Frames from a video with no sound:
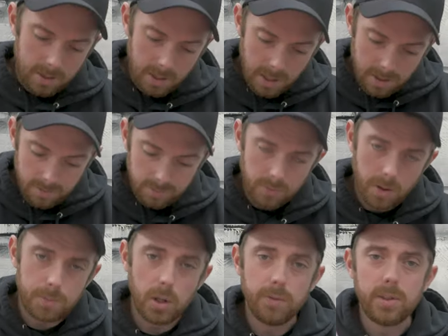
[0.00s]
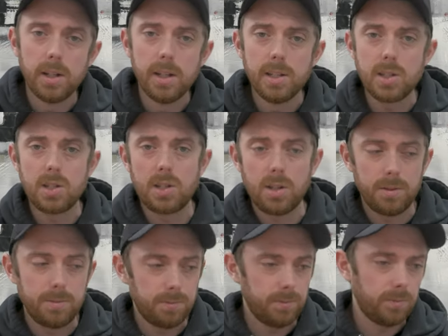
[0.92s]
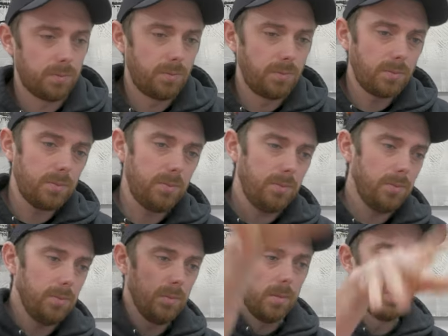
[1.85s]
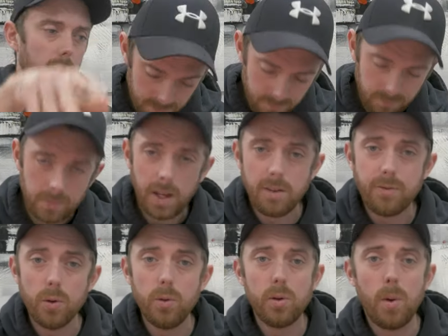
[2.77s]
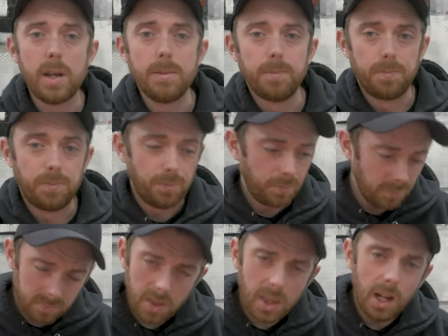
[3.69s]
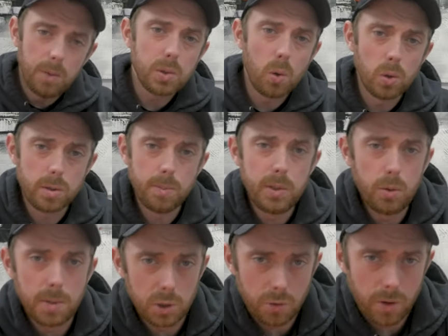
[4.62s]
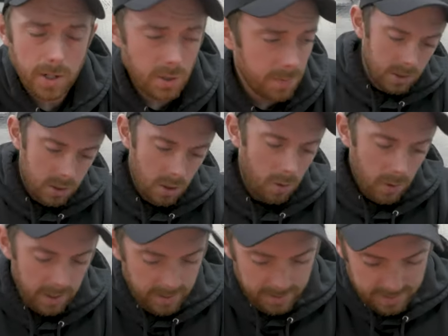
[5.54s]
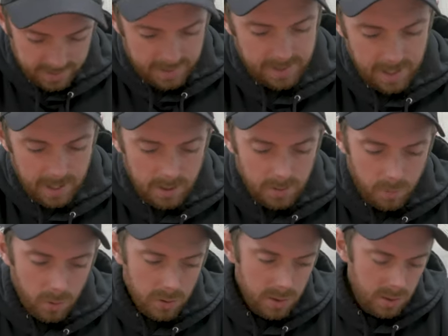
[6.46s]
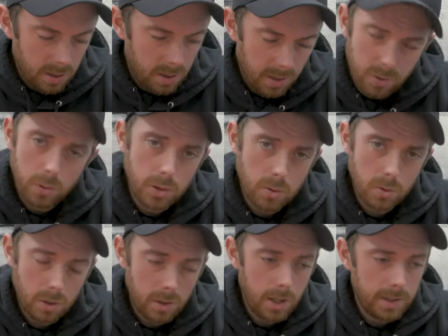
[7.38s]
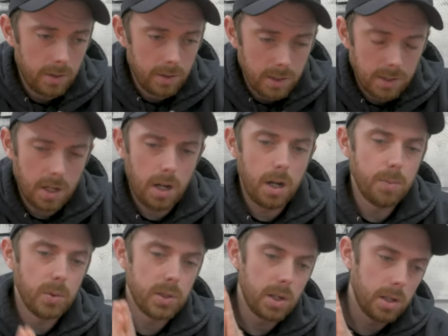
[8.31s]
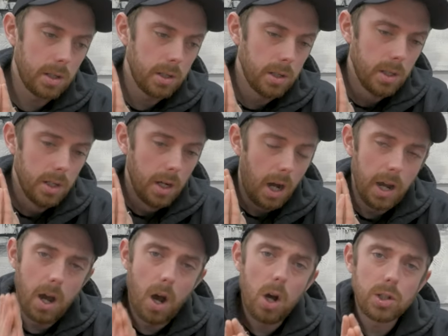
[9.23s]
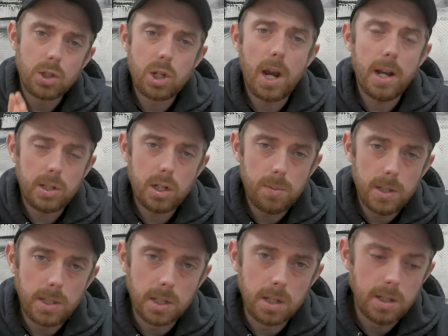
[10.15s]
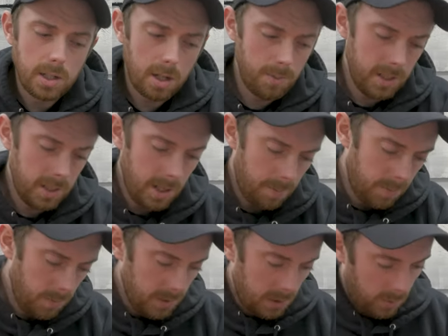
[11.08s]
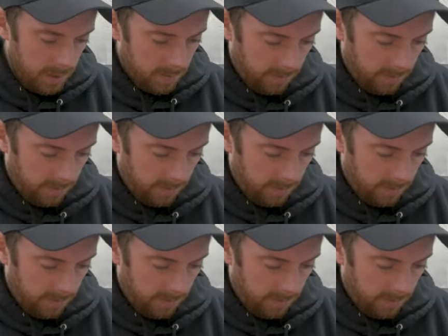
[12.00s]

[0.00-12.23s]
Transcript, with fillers: Then I ripped off the list and threw it away. It was causing me too much stress. So what I did instead was, uh, I thought this was a good idea at the time, was uh, I asked ChatGPT to give me a number between